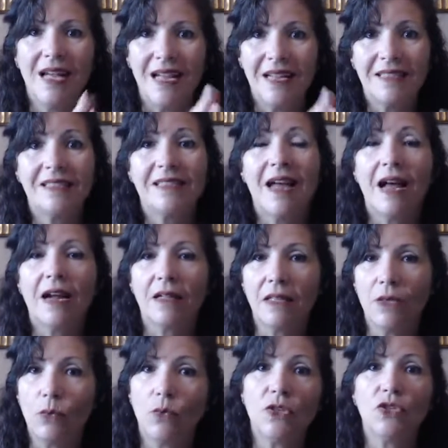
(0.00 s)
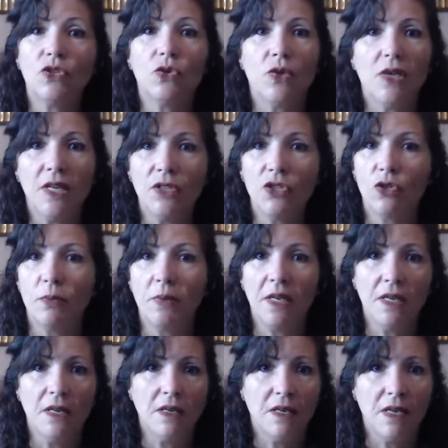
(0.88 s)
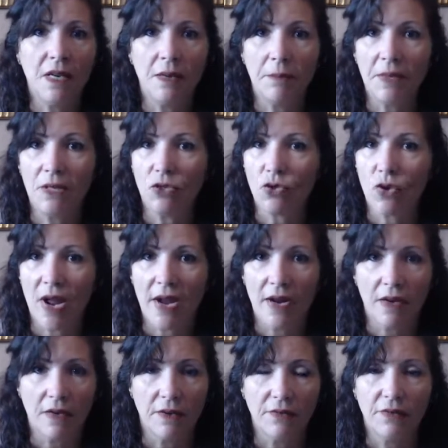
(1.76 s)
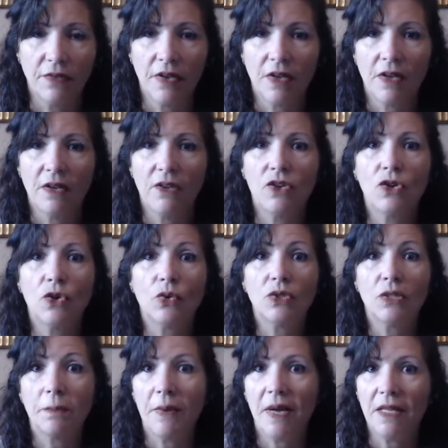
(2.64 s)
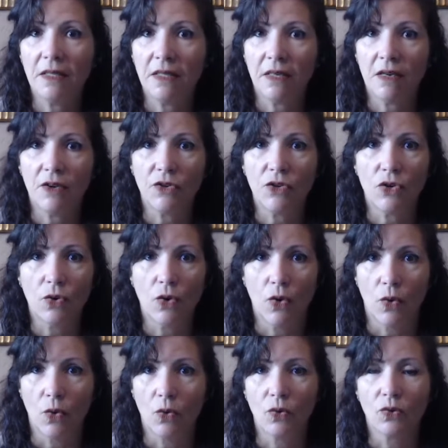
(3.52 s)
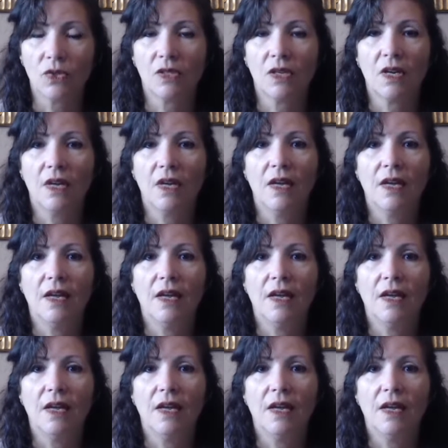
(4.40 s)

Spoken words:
exactly what you need to be keeping track of, depending on your goals.